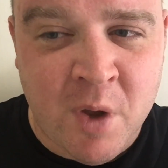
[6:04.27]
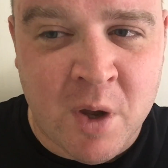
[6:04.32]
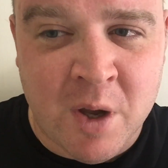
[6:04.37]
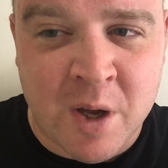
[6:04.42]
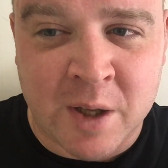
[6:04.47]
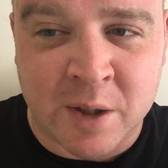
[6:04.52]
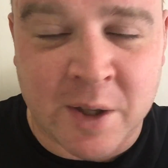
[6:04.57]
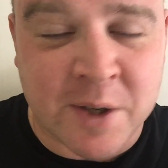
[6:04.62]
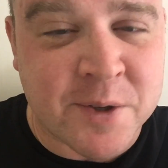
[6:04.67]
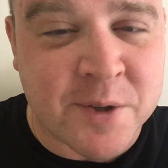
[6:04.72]

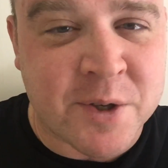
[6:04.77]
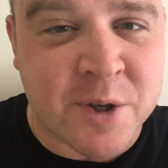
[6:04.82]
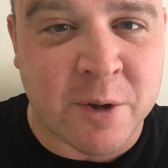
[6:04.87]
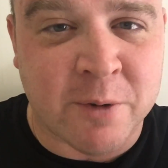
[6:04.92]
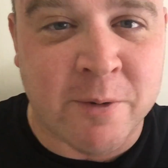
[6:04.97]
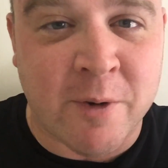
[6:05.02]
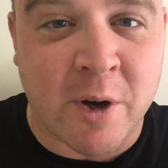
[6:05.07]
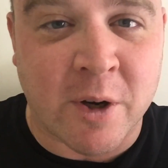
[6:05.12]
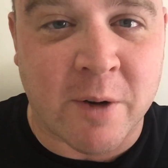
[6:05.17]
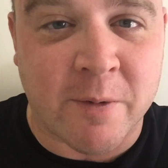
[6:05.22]
unless
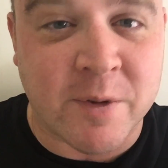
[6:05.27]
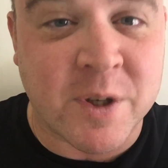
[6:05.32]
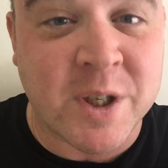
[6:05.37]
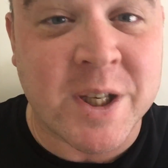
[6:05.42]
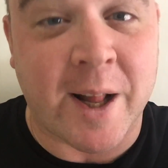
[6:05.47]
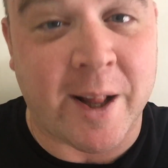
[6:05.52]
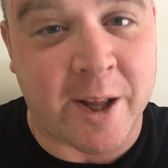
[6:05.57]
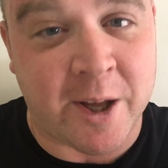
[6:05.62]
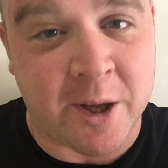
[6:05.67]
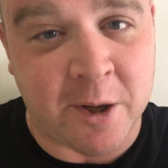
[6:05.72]
you're fond of
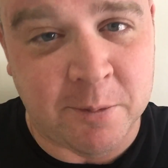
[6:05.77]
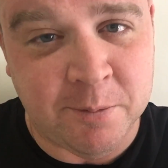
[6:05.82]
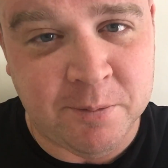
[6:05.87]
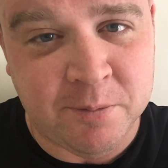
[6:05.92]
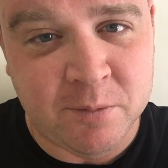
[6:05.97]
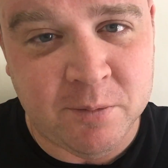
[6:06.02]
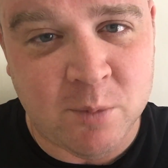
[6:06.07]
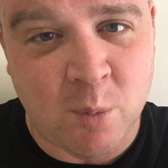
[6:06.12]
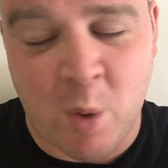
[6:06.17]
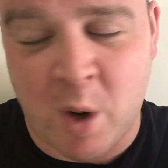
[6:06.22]
jelly.
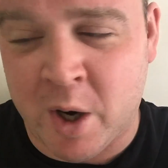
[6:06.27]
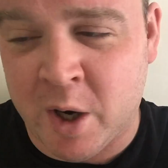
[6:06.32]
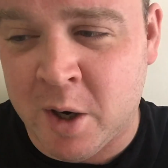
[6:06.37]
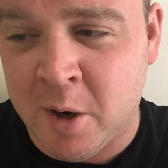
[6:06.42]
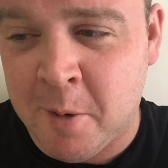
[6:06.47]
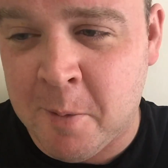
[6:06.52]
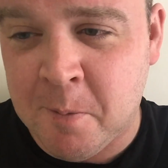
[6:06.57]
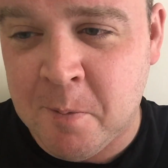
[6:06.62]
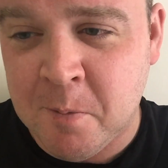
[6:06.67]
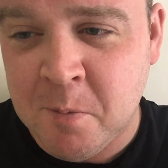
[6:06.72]

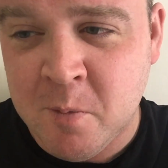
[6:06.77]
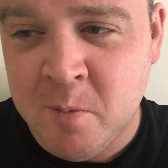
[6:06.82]
Um,